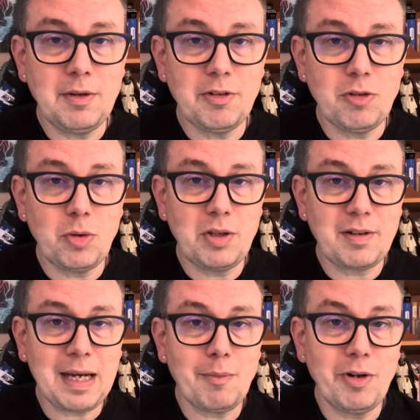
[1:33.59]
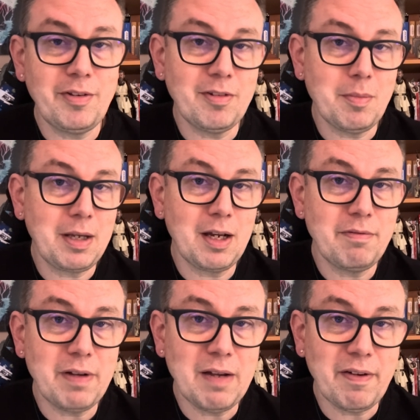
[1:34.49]
So talking to camera isn't something
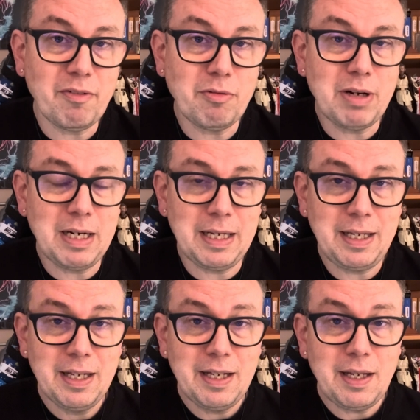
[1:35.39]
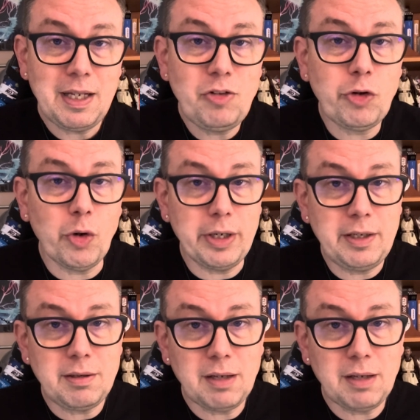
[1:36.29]
I've ever really enjoyed.